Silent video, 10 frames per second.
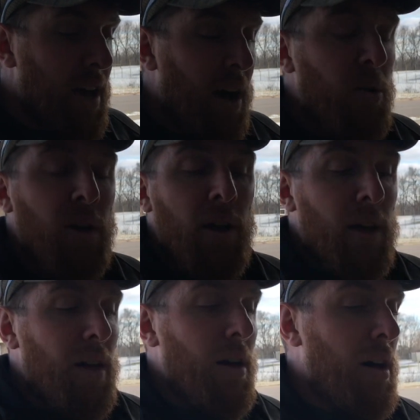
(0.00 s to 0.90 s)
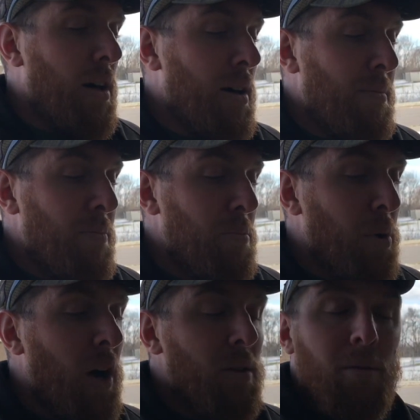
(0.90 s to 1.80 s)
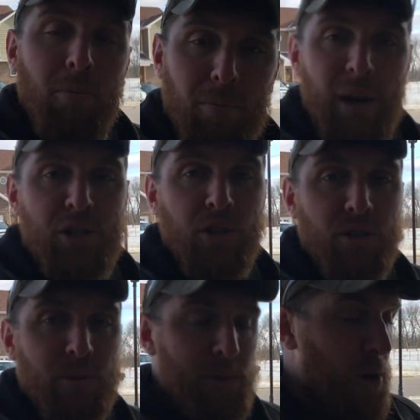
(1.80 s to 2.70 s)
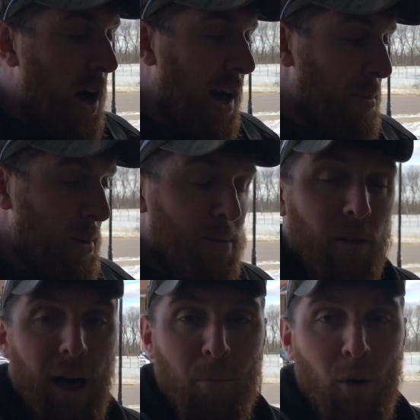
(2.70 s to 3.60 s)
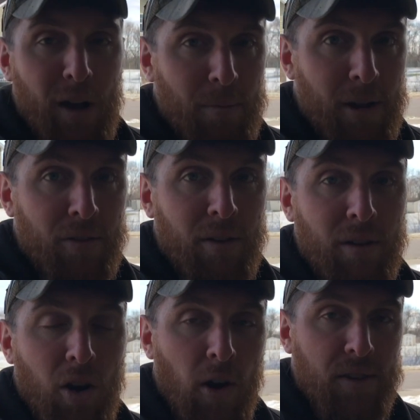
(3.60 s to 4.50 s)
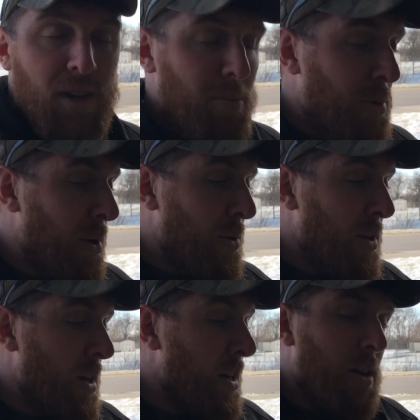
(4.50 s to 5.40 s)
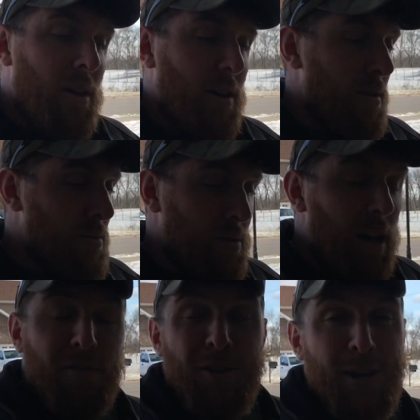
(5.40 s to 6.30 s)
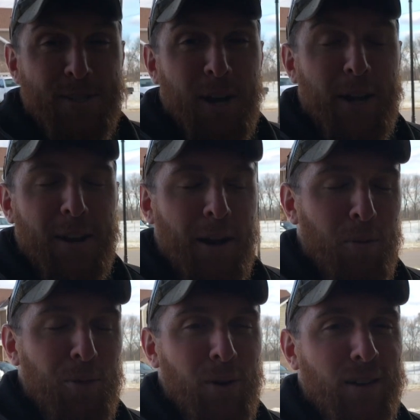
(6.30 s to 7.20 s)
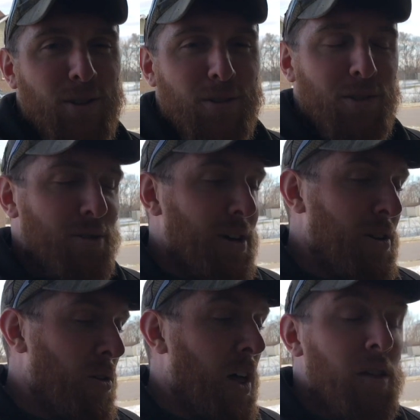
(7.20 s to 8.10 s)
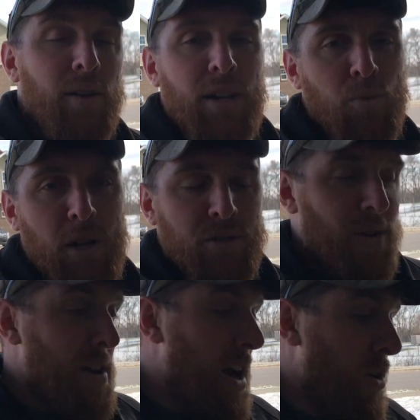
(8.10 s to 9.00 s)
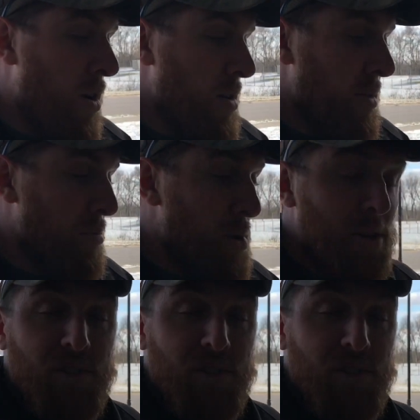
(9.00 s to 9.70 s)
it out. But make sure to subscribe. A lot more coming on the RX8 build. Definitely excited. I hope you guys are too. I know a lot of you guys watching right now are pretty